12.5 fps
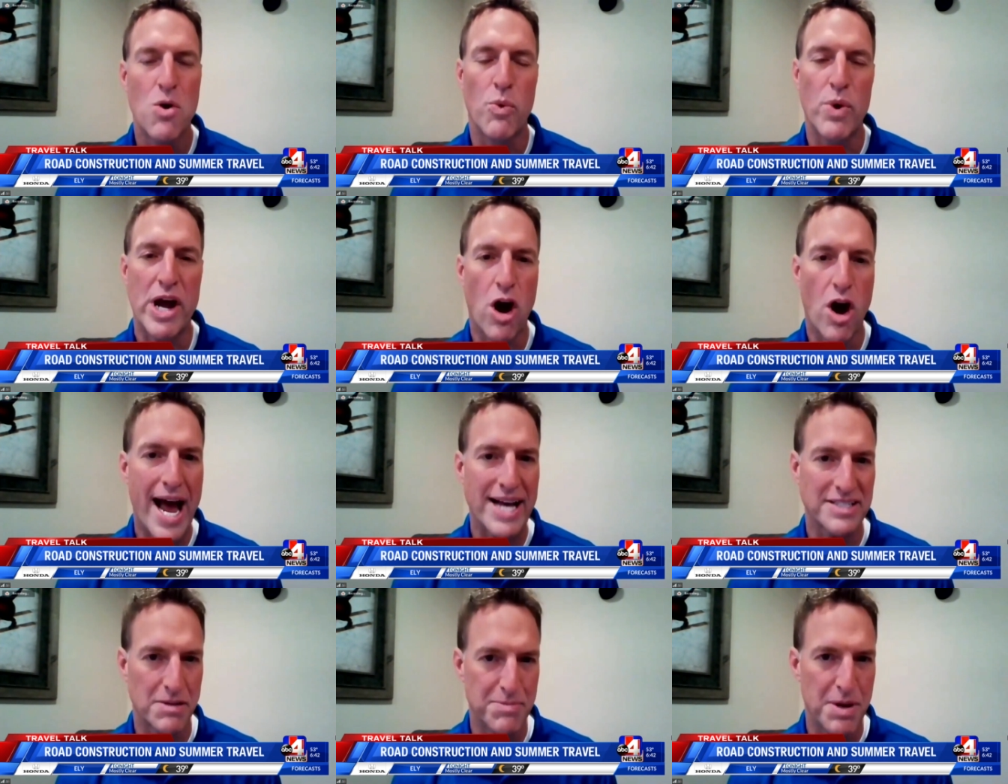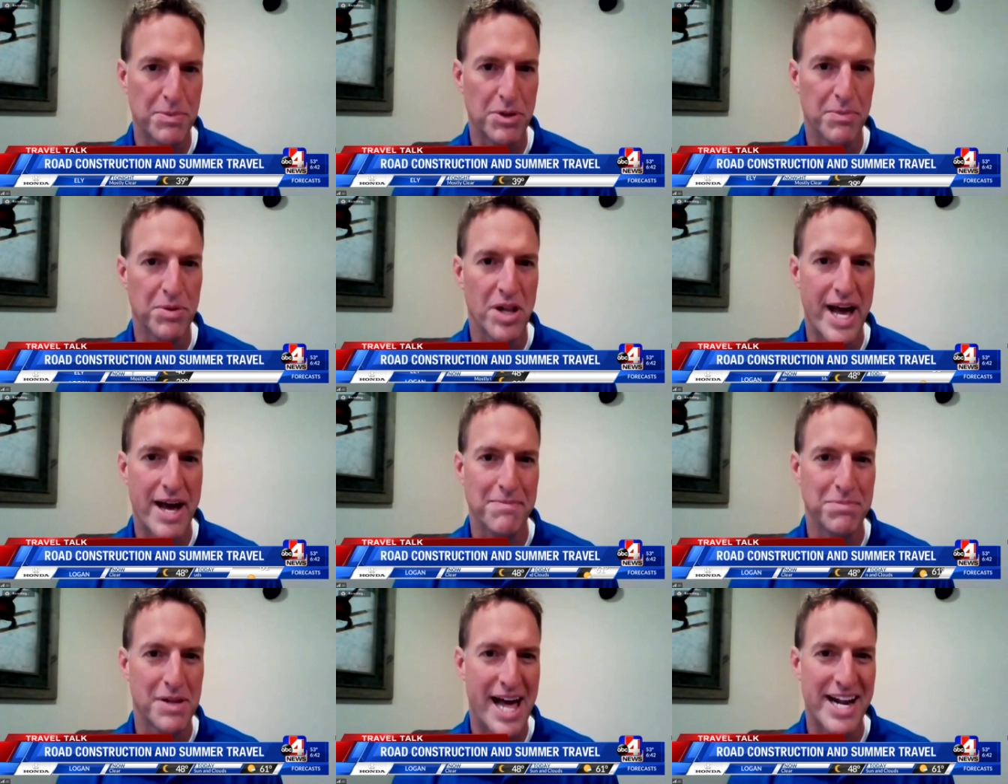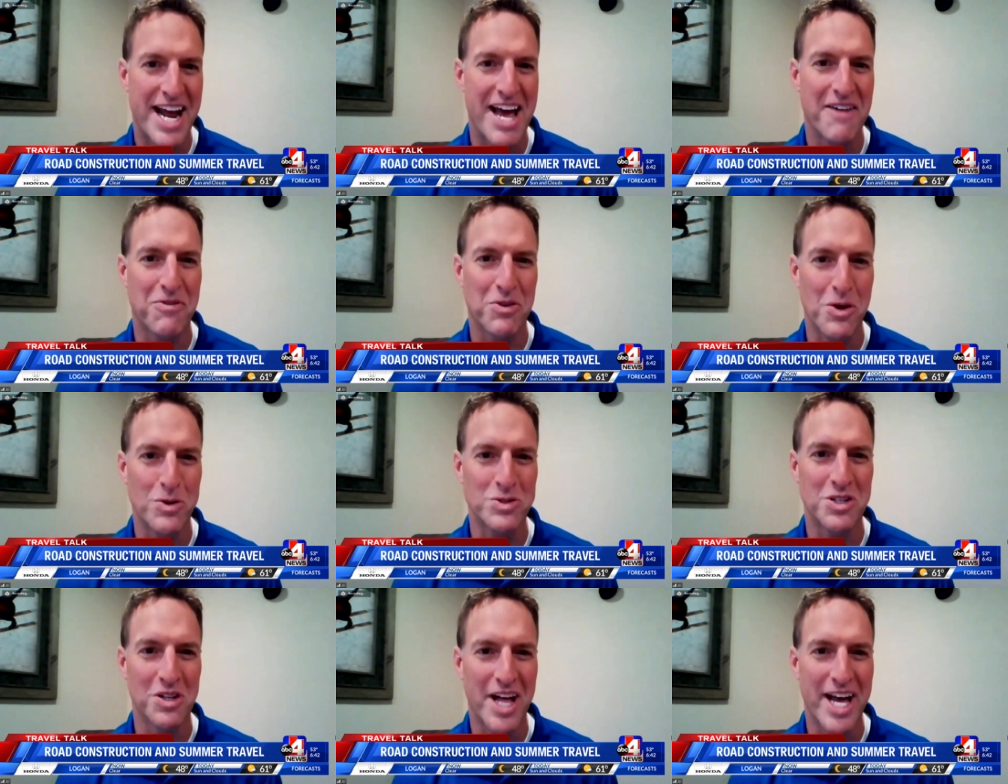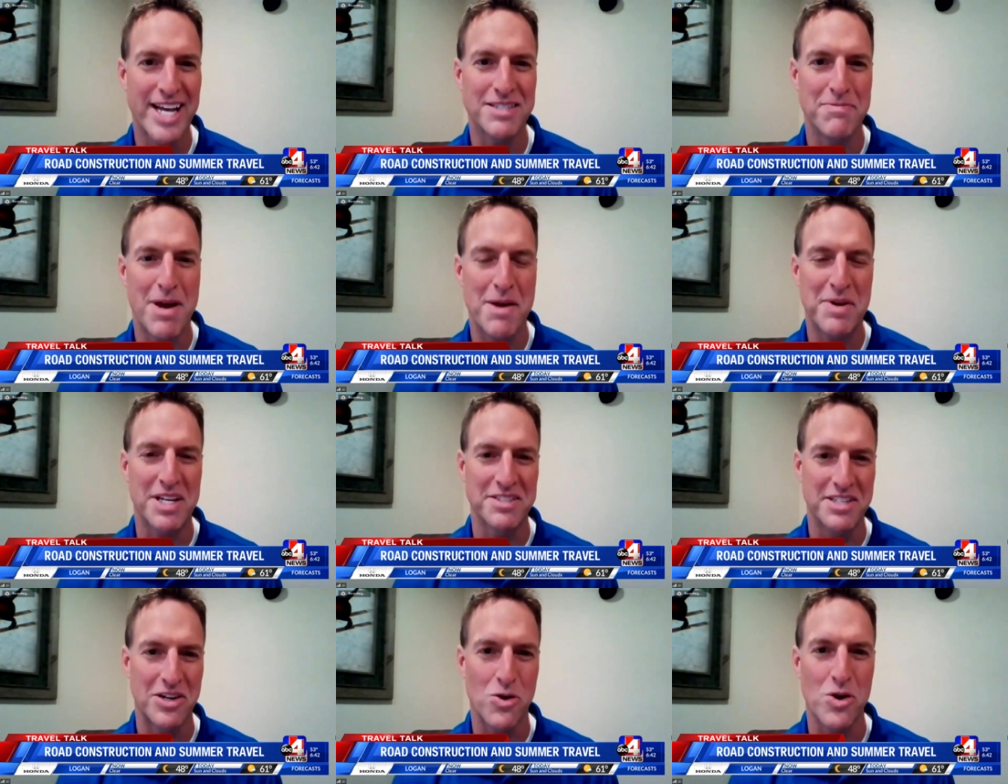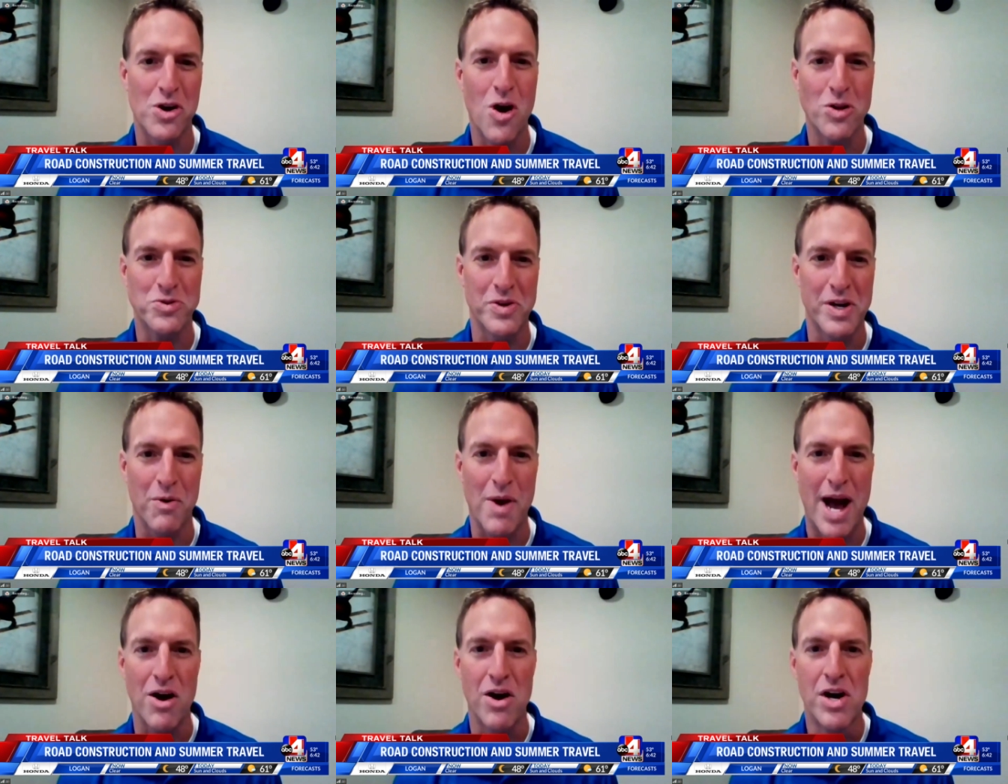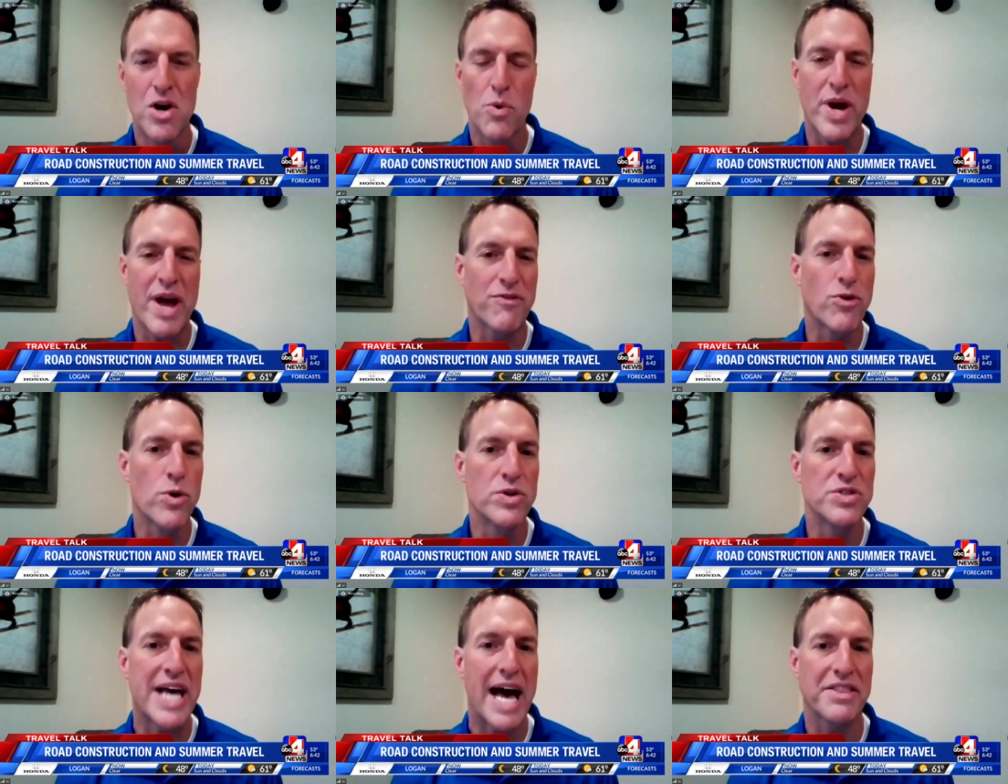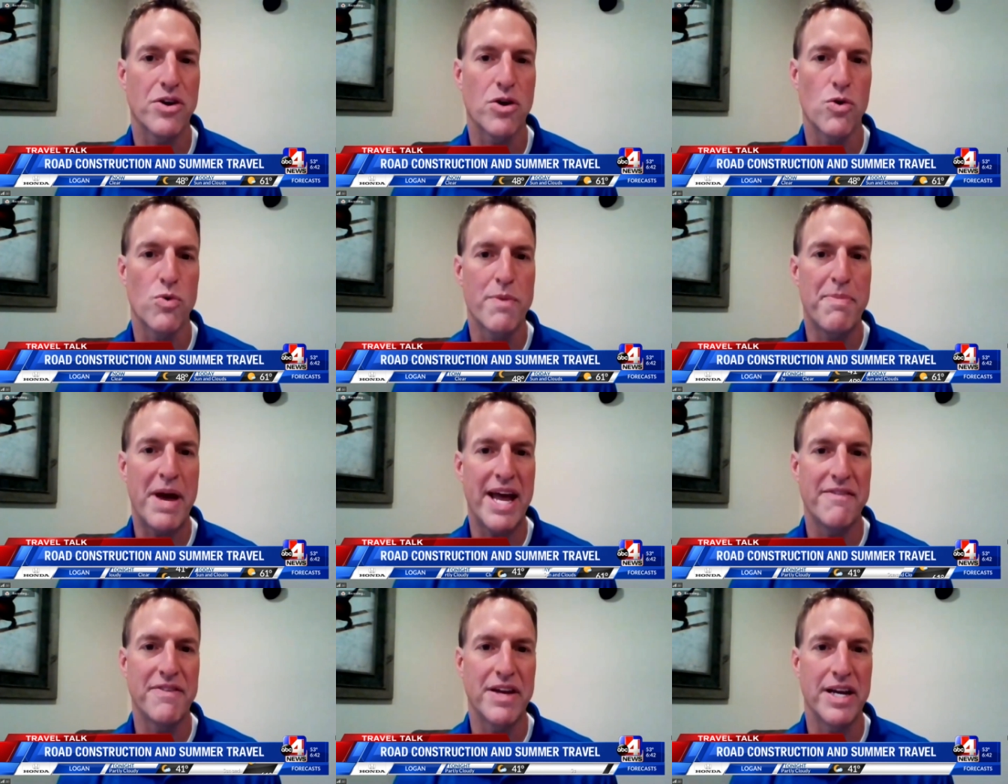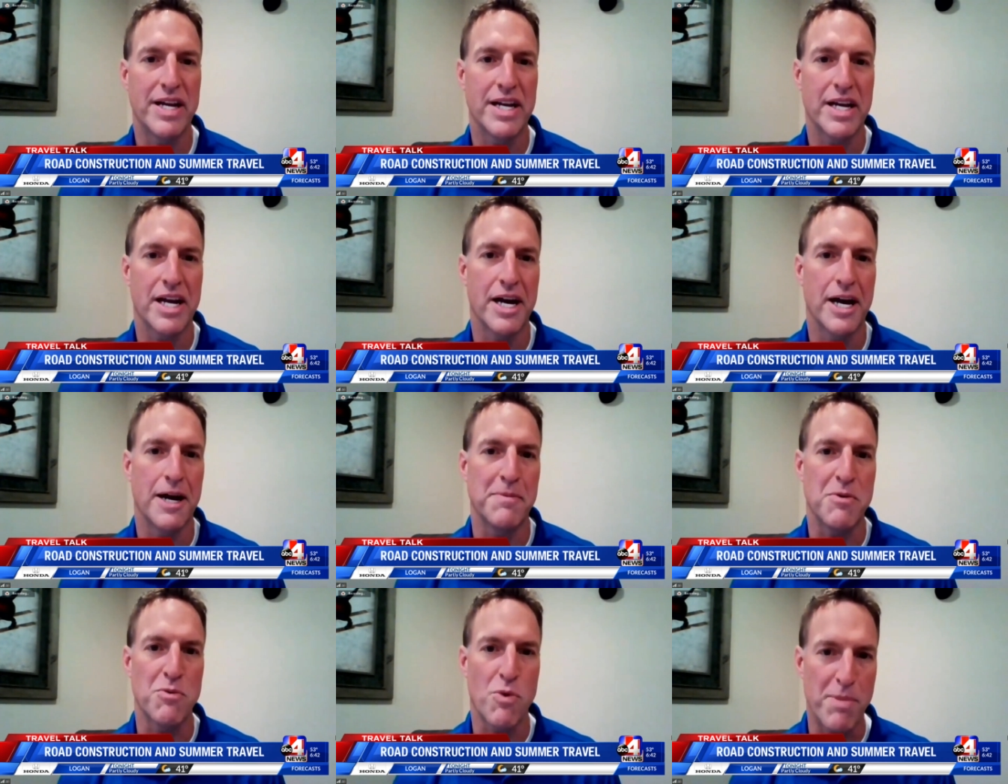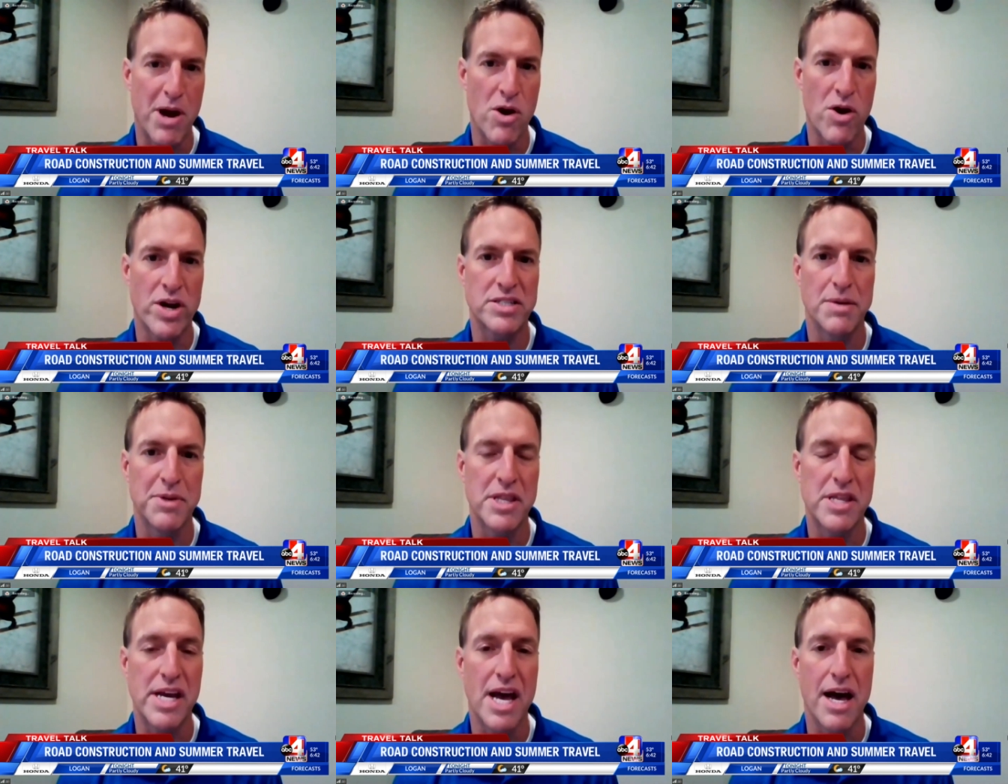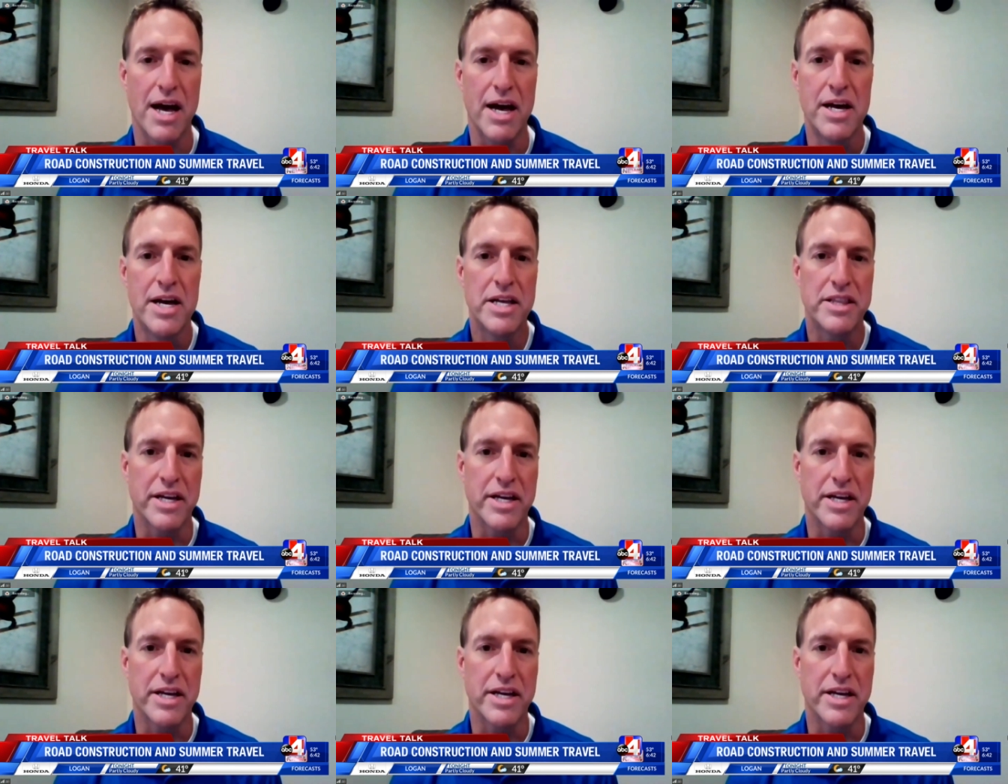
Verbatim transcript: we are asking people to plan plan ahead for those delays and maybe consider an alternate route. We have crews out there repaving um, and repairing some of the uh, the